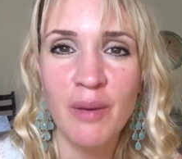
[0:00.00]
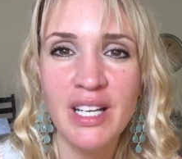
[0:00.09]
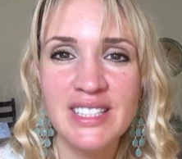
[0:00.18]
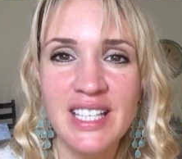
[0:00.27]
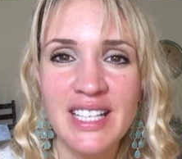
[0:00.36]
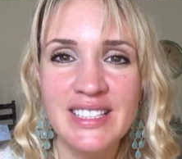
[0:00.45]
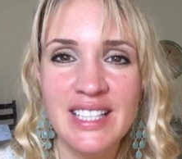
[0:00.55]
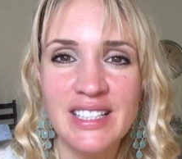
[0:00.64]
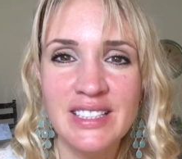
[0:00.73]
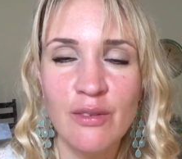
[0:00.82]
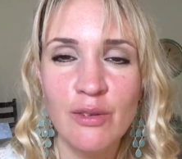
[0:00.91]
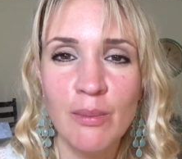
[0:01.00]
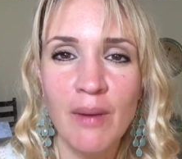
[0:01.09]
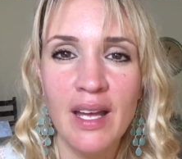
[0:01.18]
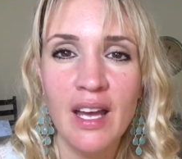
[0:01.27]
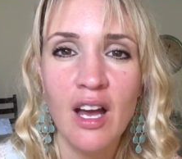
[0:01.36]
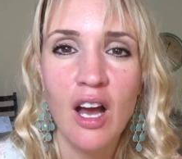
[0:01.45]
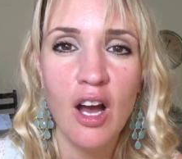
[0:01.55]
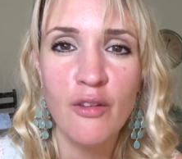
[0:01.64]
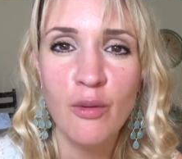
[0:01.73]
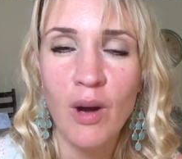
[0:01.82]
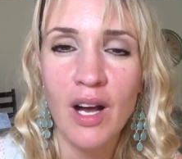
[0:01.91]
And when it's an excessive, you might
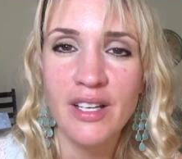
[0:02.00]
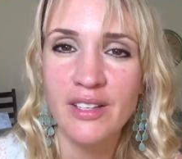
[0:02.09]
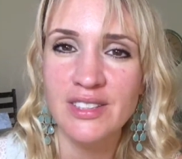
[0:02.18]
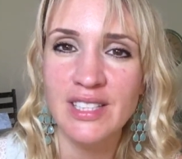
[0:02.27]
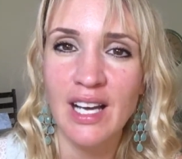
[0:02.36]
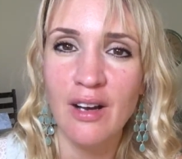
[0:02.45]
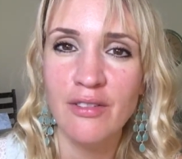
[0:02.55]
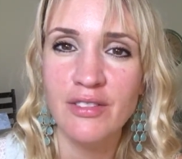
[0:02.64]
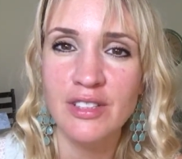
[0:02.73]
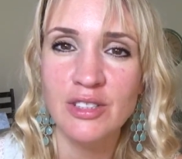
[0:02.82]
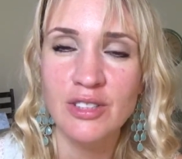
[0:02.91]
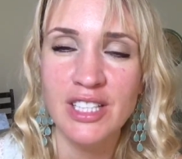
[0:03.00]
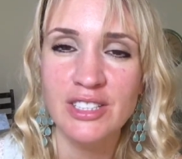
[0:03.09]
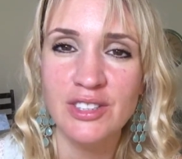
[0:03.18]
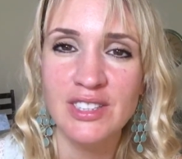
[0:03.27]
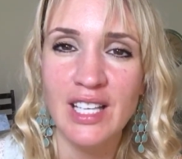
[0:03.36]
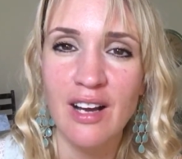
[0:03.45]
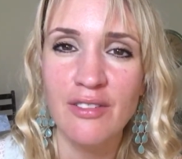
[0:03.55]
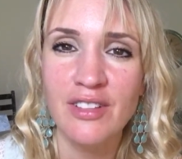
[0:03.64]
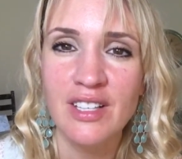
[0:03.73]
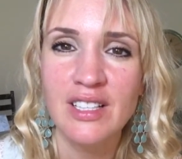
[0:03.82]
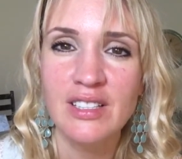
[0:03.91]
overwork yourself and stress yourself.